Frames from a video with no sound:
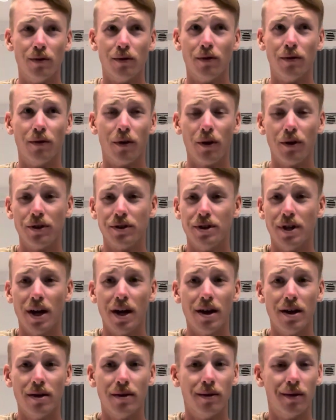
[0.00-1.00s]
first
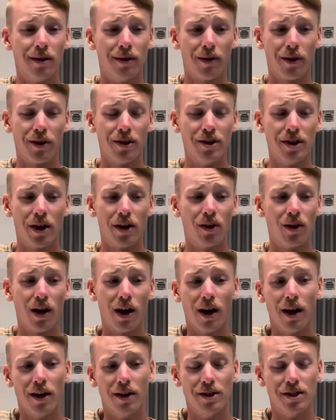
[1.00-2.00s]
day, we've already done a
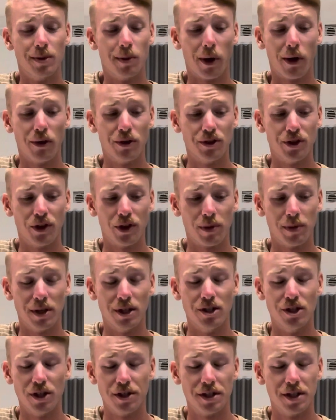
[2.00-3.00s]
lot, and tomorrow's just gonna be
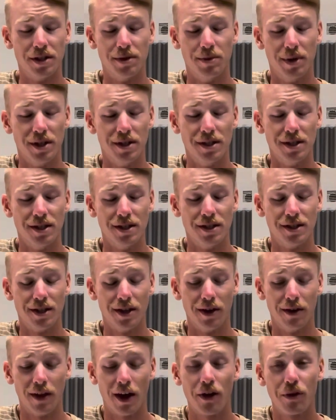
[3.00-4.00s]
just as busy,
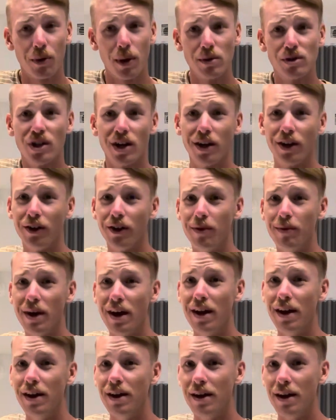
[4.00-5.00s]
so that's why I'm trying to go to
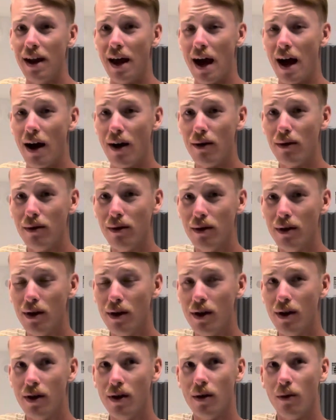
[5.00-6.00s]
bed now,
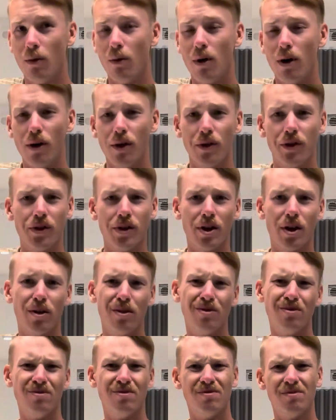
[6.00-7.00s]
while it's, you
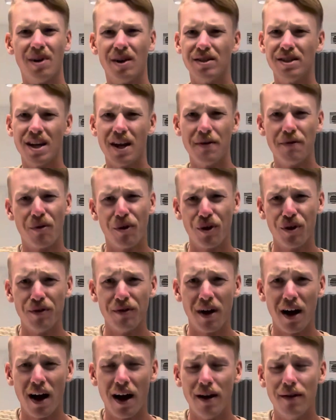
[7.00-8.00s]
know, about
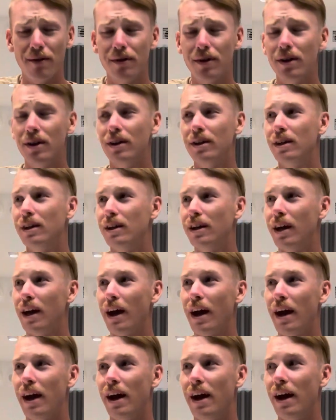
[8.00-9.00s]
10:45,
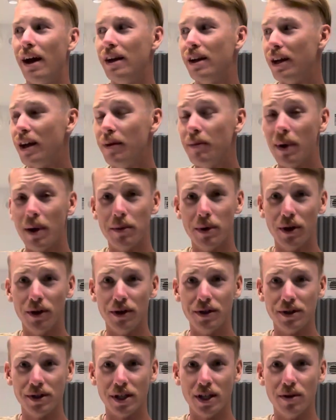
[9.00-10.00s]
and get my beauty
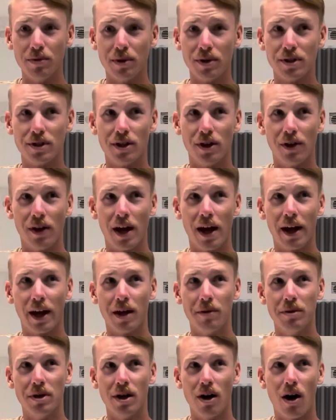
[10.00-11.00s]
sleep so that I
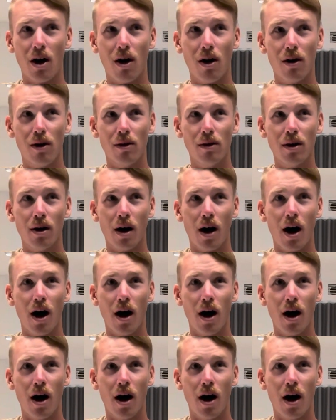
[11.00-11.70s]
can be all